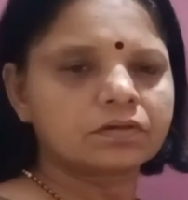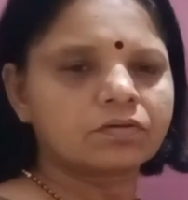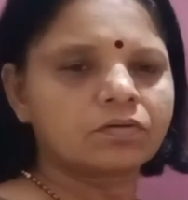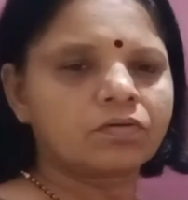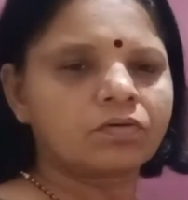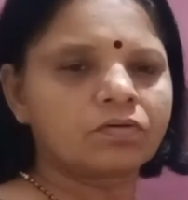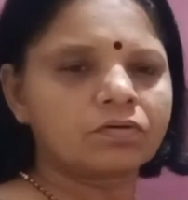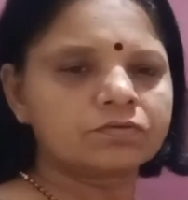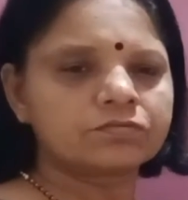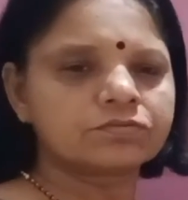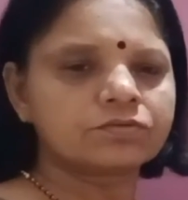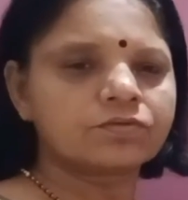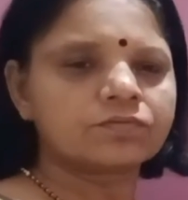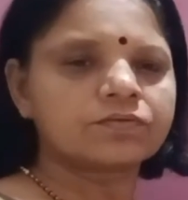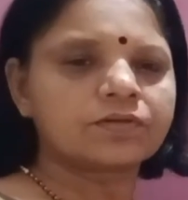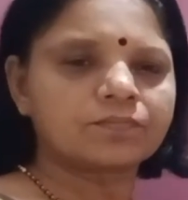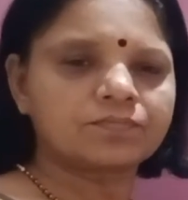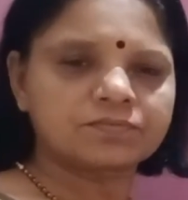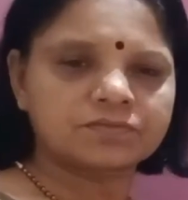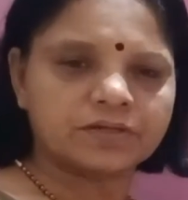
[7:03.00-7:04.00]
Also
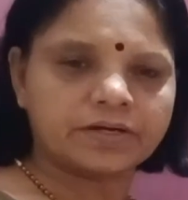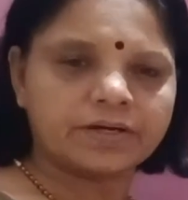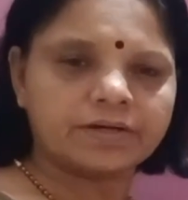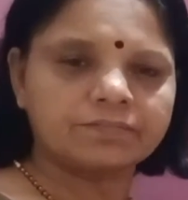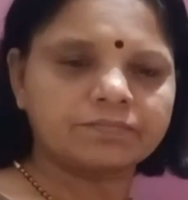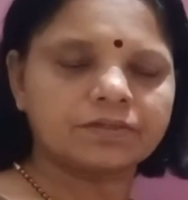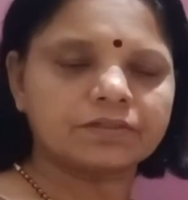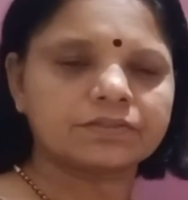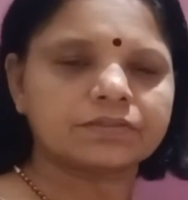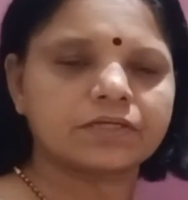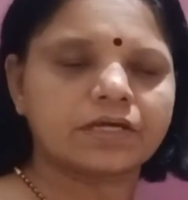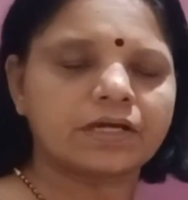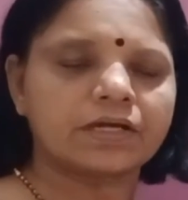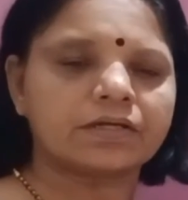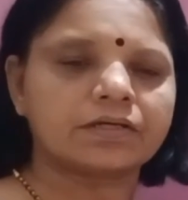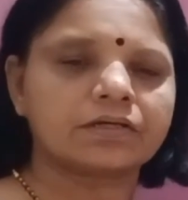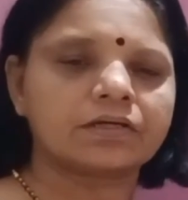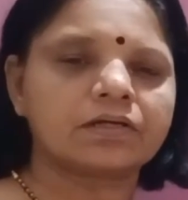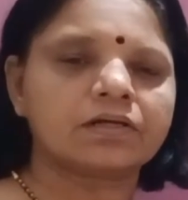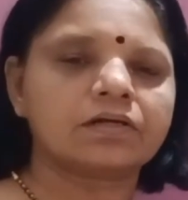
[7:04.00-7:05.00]
subscribe the
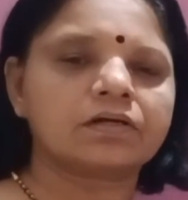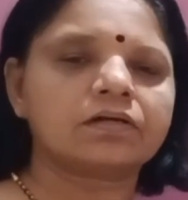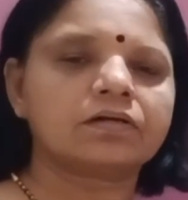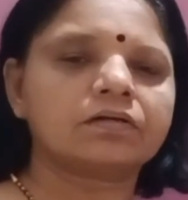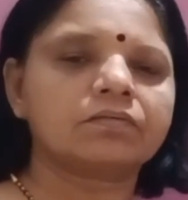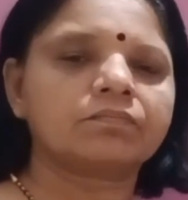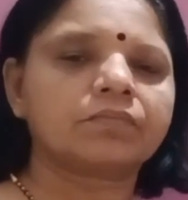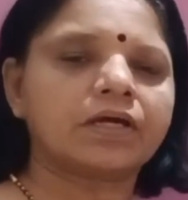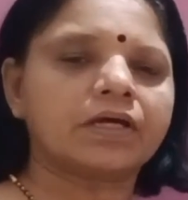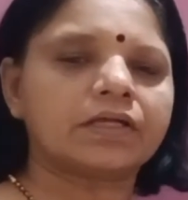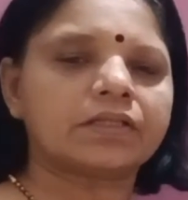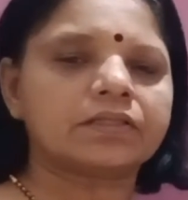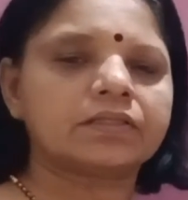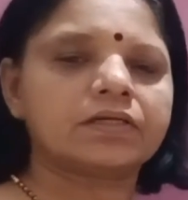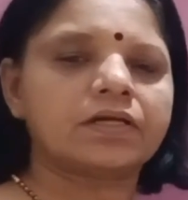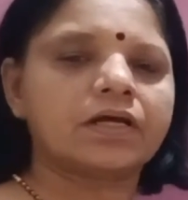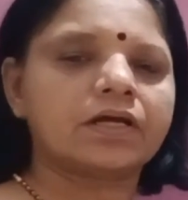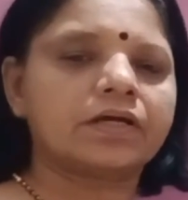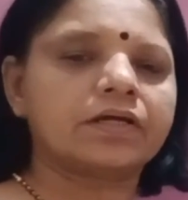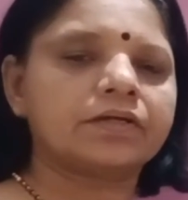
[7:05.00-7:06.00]
channel
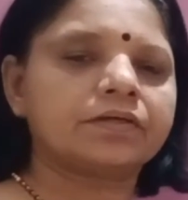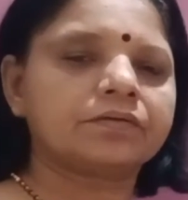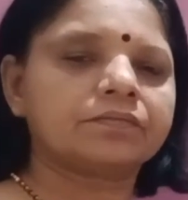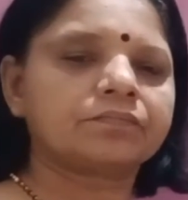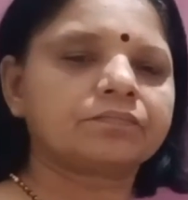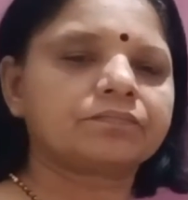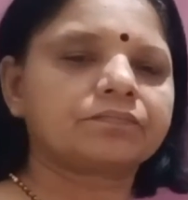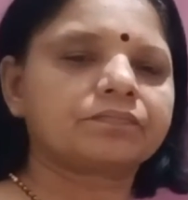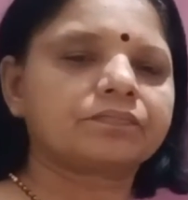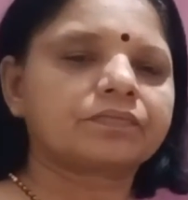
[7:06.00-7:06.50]
Mathline.